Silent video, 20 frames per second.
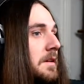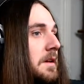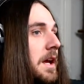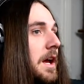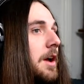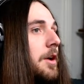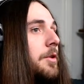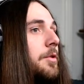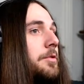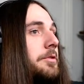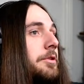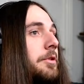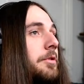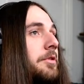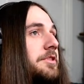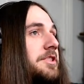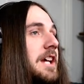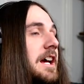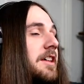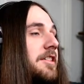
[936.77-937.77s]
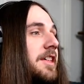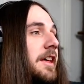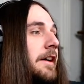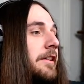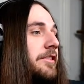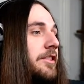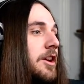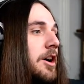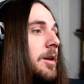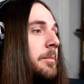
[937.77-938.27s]
Oh, your death
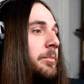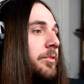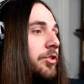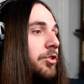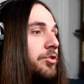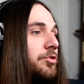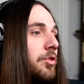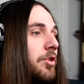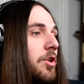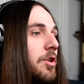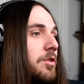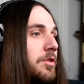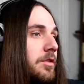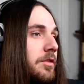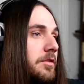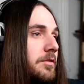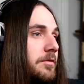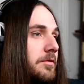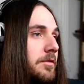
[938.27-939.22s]
has come strong.